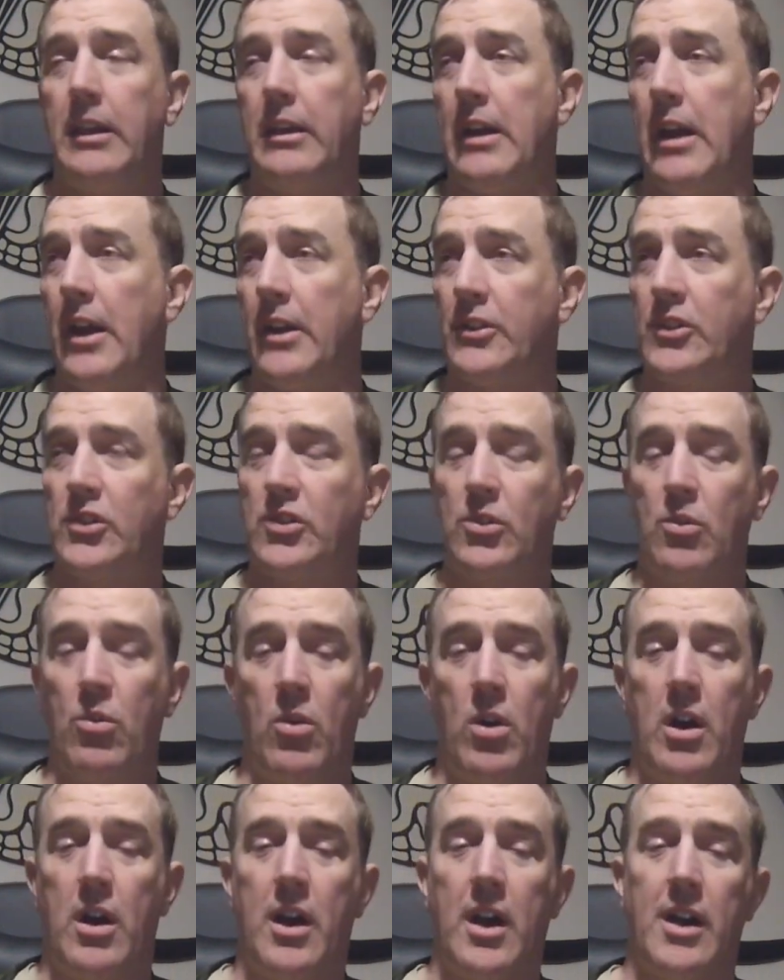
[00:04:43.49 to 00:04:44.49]
As a
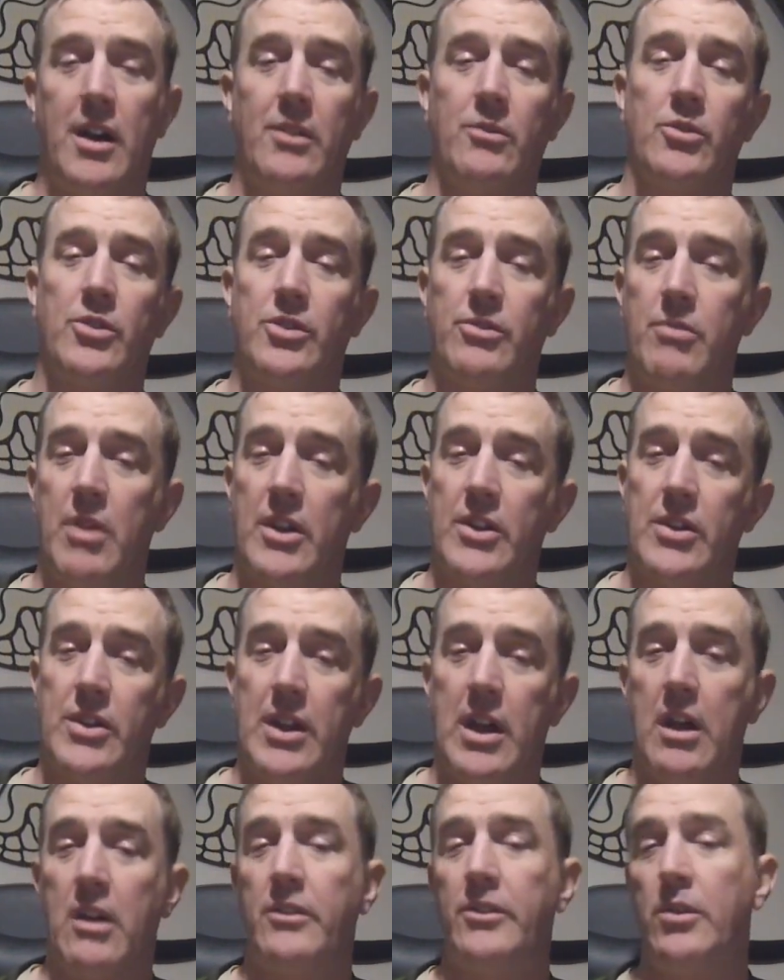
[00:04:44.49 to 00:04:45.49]
squad, we're stretching
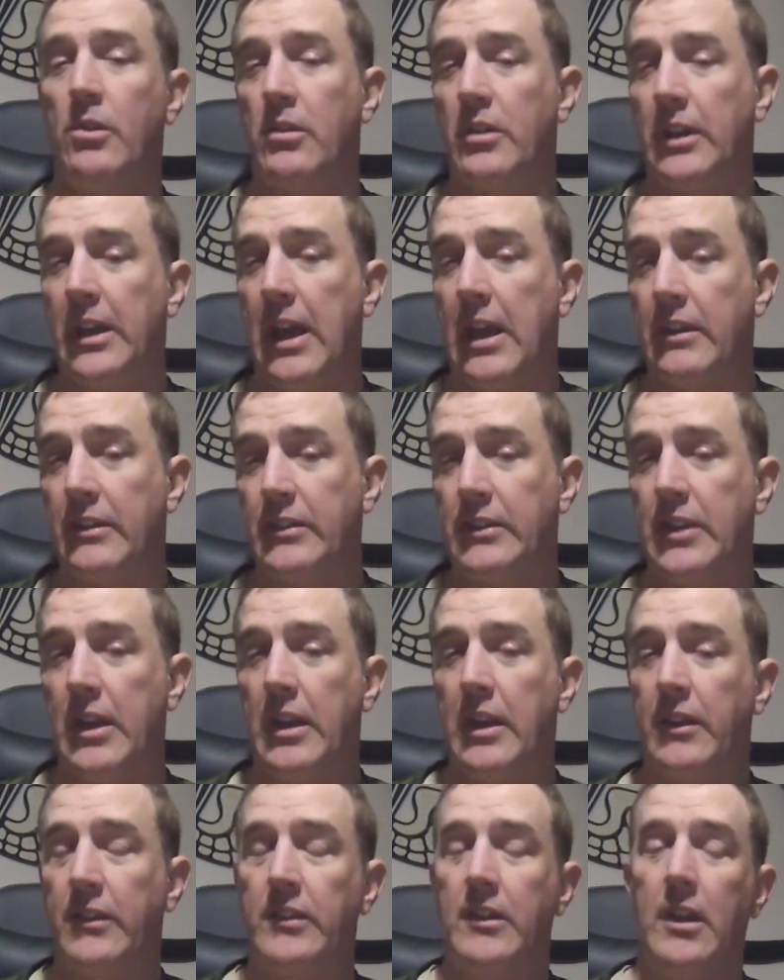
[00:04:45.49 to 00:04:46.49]
out, doing our
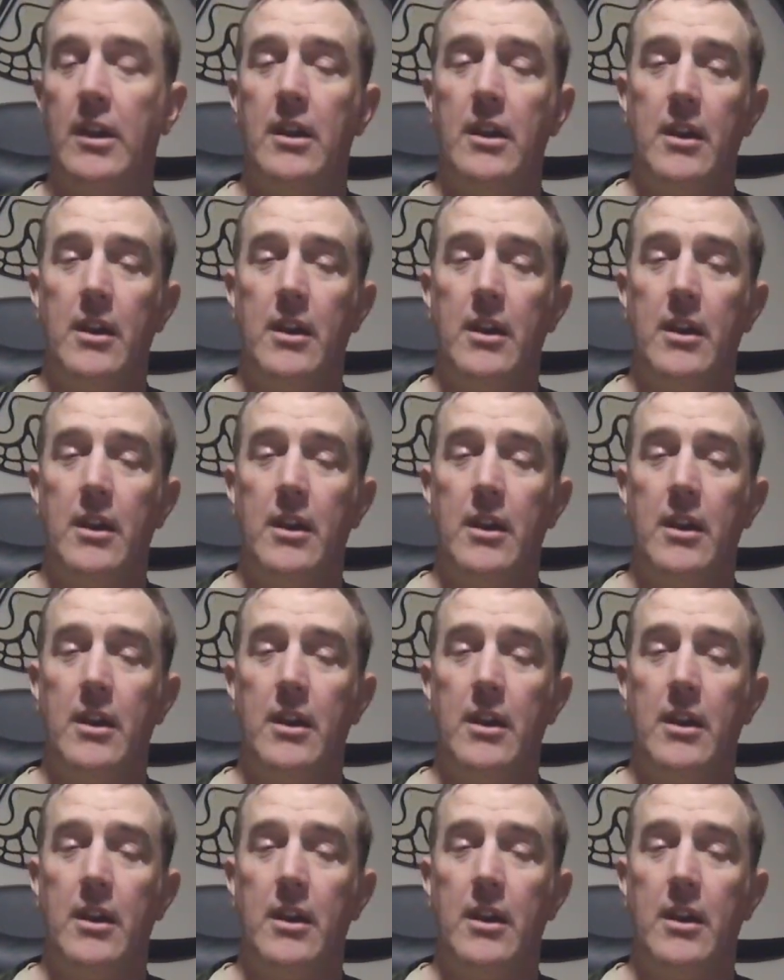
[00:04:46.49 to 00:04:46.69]
calisthenics.